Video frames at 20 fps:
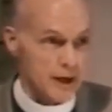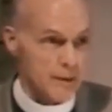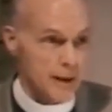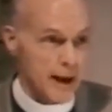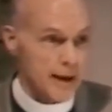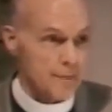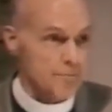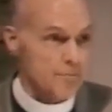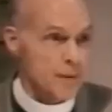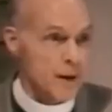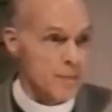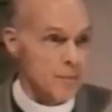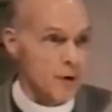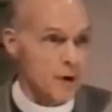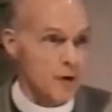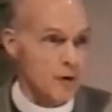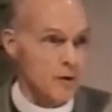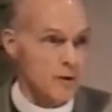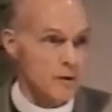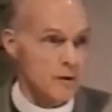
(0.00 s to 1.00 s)
about
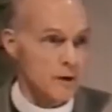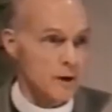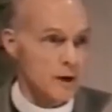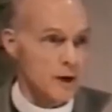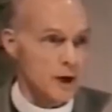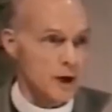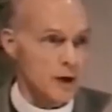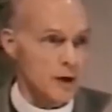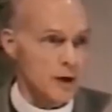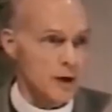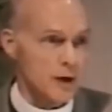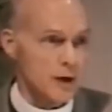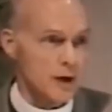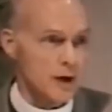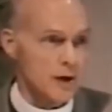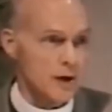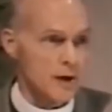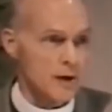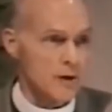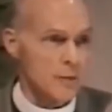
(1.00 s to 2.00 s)
people
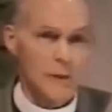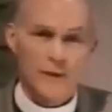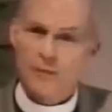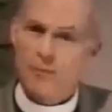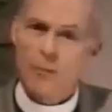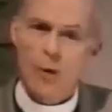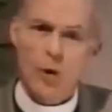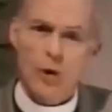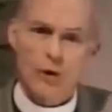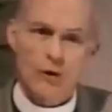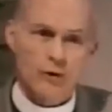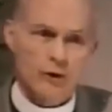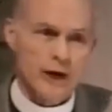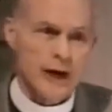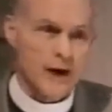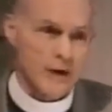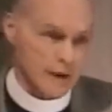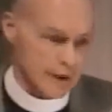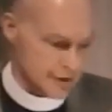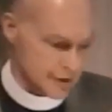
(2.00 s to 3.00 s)
with moral
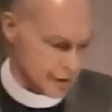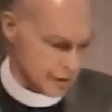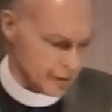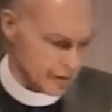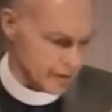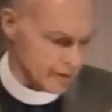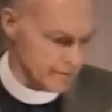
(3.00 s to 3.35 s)
character.